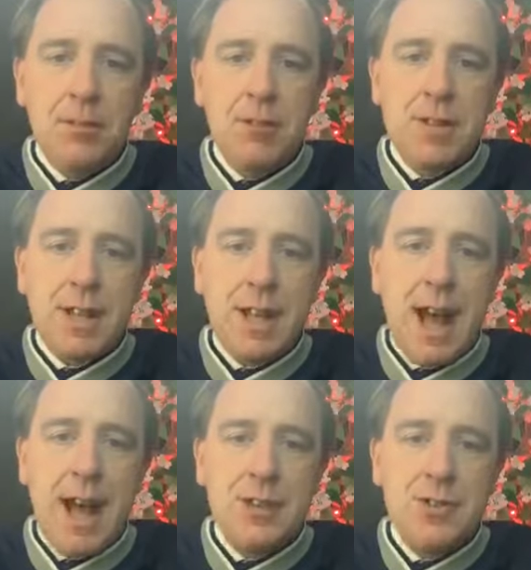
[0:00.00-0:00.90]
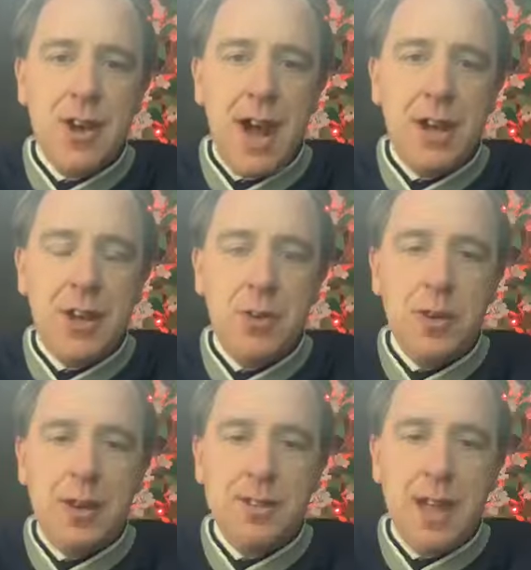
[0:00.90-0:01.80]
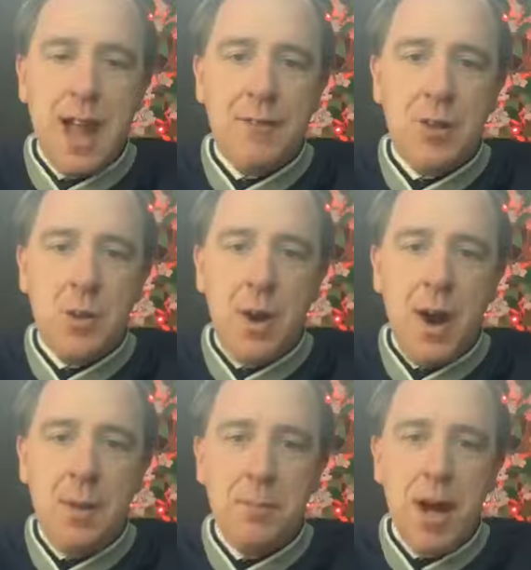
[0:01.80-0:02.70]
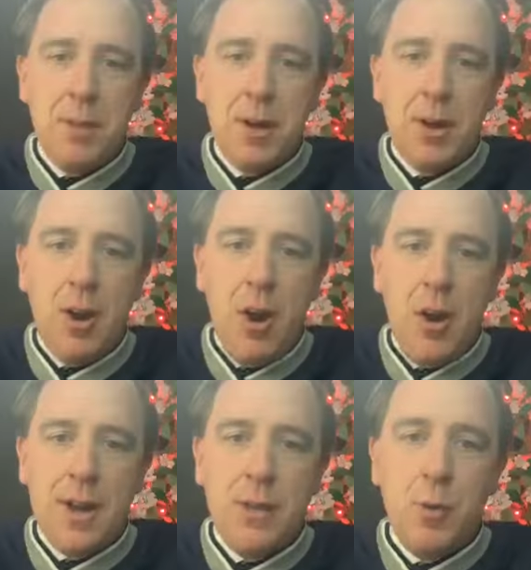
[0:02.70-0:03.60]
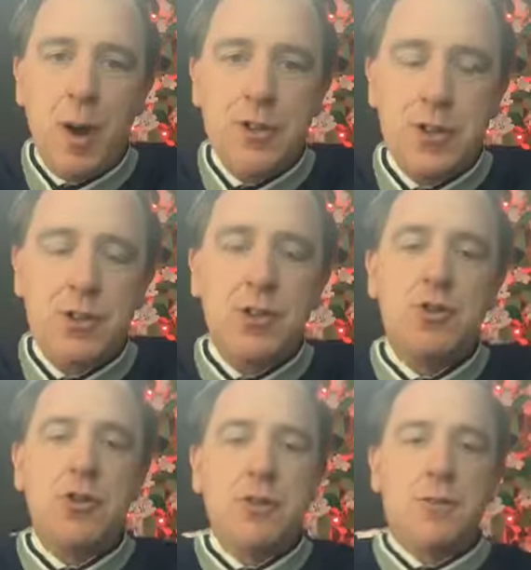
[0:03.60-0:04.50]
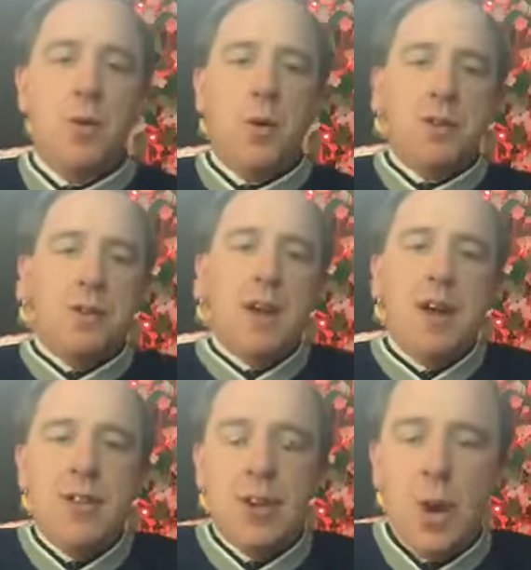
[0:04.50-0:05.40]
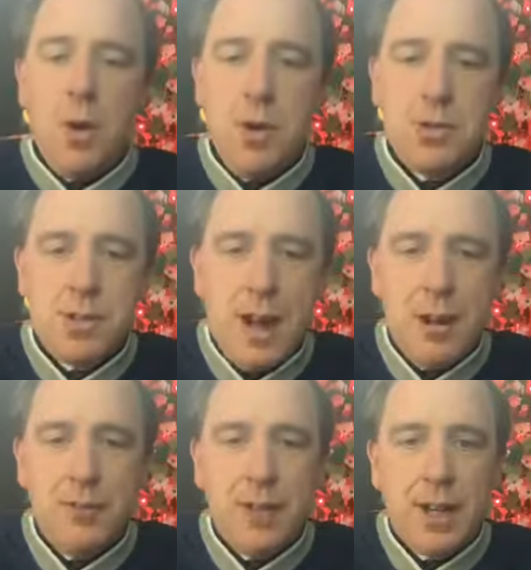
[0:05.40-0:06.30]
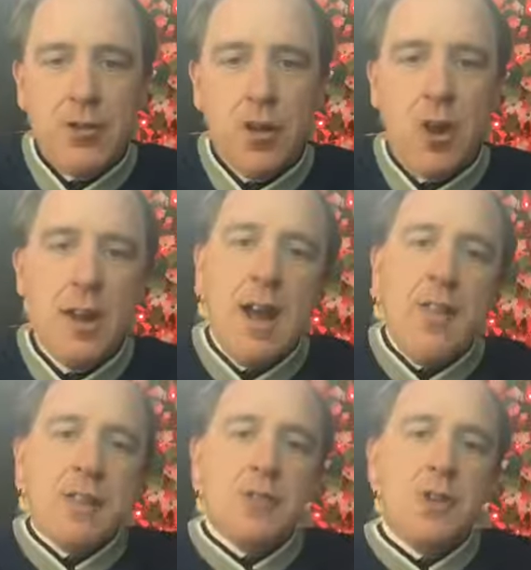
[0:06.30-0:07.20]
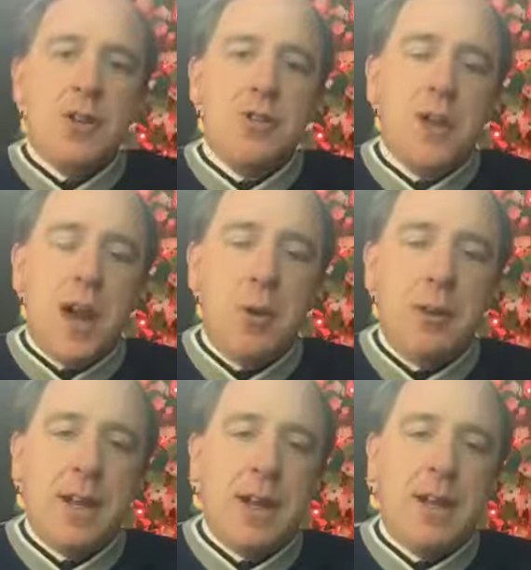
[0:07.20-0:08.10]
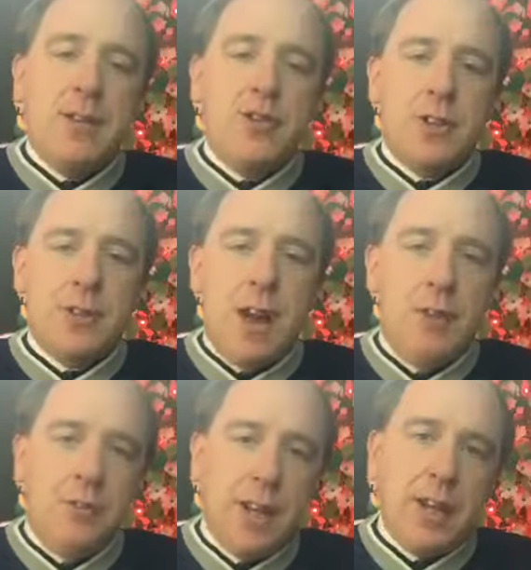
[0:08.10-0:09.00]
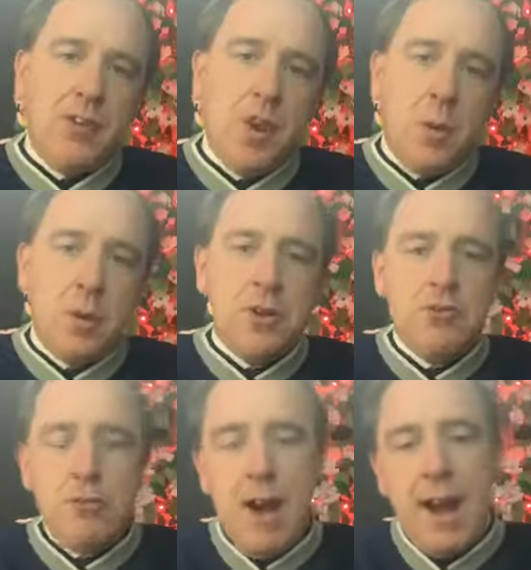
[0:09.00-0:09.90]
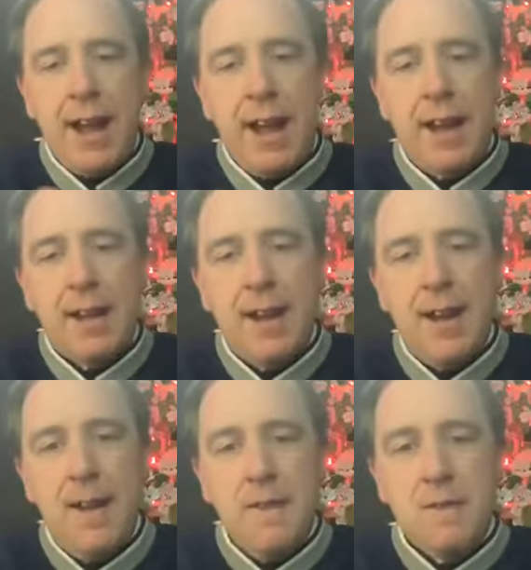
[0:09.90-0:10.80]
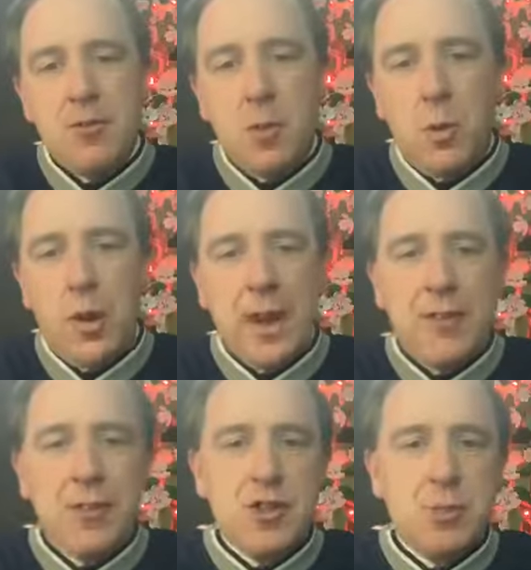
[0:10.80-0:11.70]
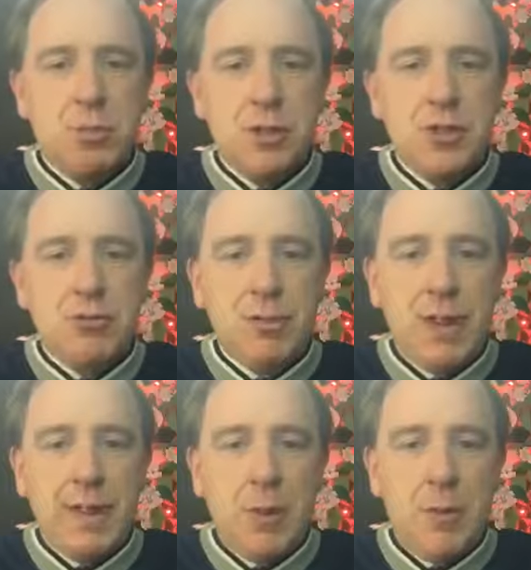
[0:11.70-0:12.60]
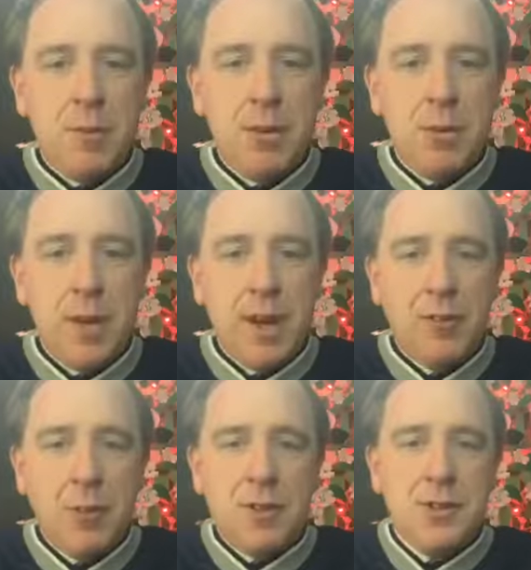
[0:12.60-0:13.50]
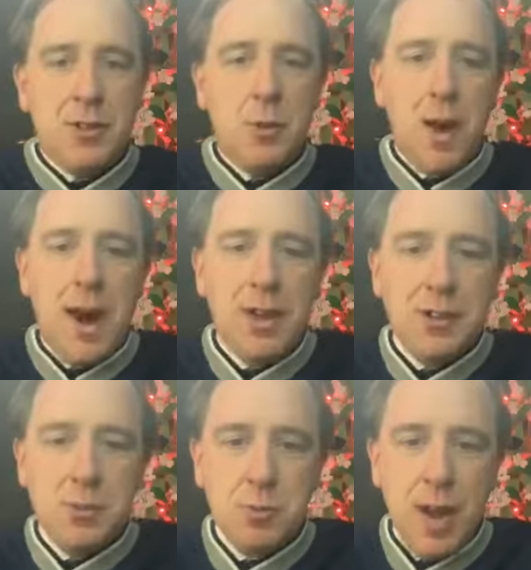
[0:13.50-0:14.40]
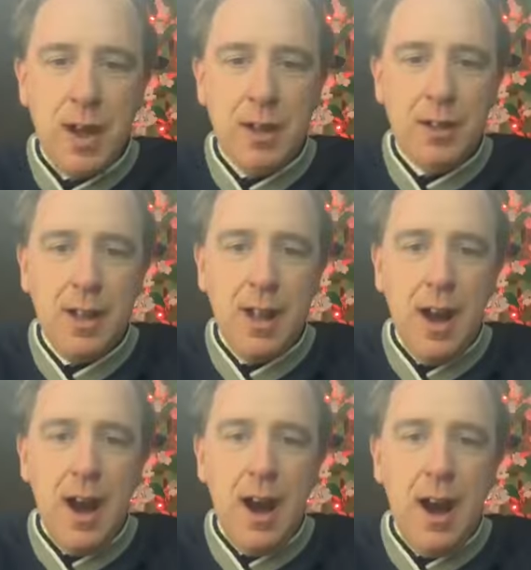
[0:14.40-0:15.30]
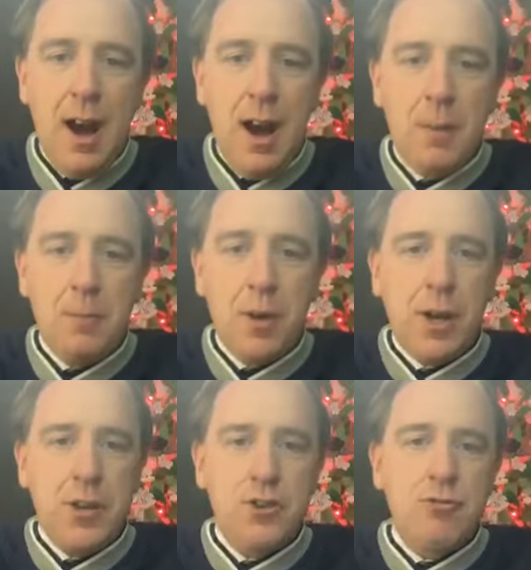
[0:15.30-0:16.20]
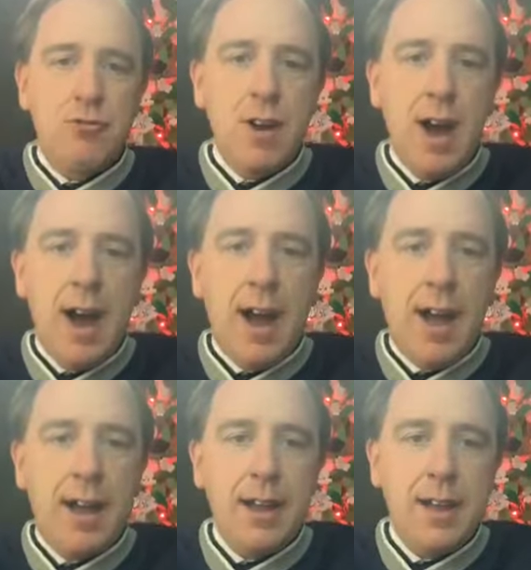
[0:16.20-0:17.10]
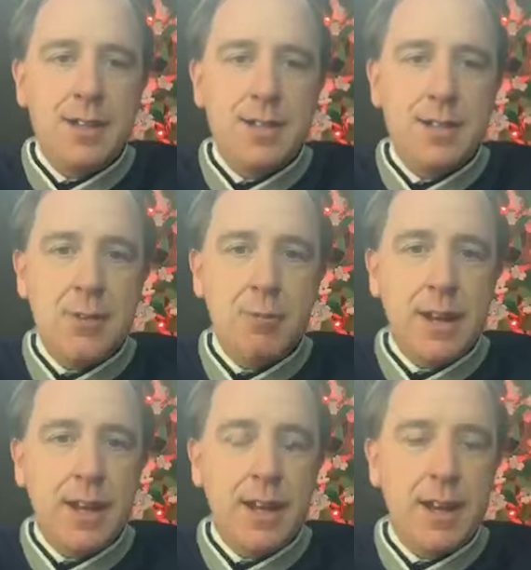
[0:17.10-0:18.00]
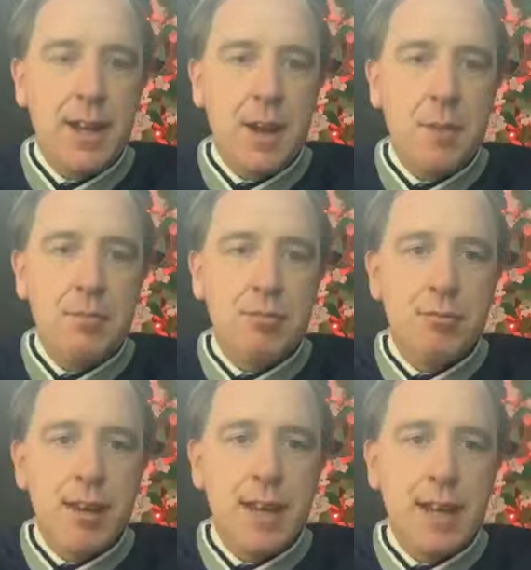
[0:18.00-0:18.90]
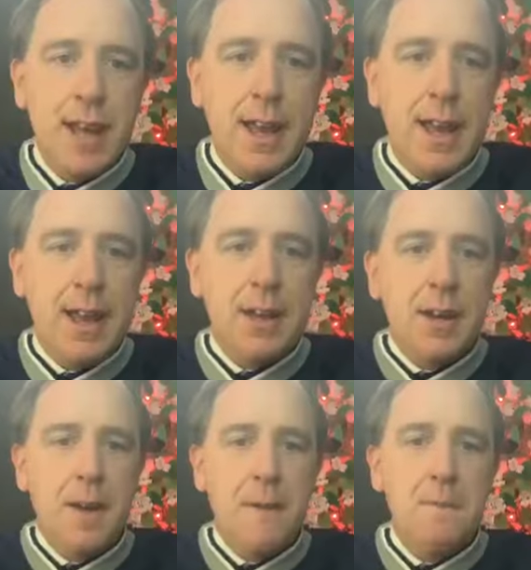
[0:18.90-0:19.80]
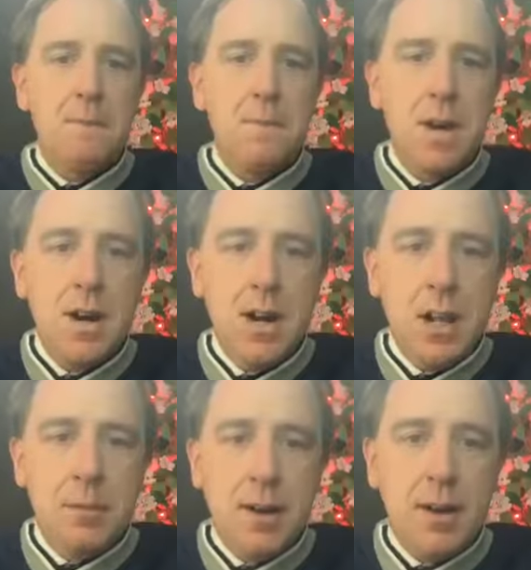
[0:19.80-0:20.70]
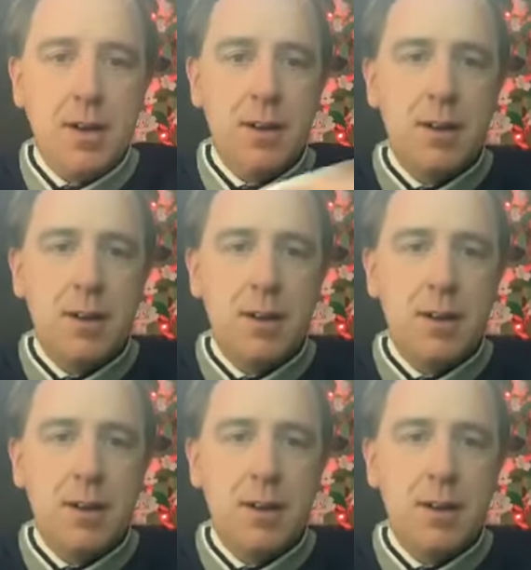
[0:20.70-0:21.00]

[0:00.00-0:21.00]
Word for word: Kristen Kaiser, hi to you. Nice to have you on. Palma Accardi watching too. She's, of course, the co host of Tidal Flooding Talk. This is also not only, in addition to Tidal Flooding Talk, we're trying to work on this split screen that we've been doing every once in a while as well. Um, we're going to try and if we can bring in Palma.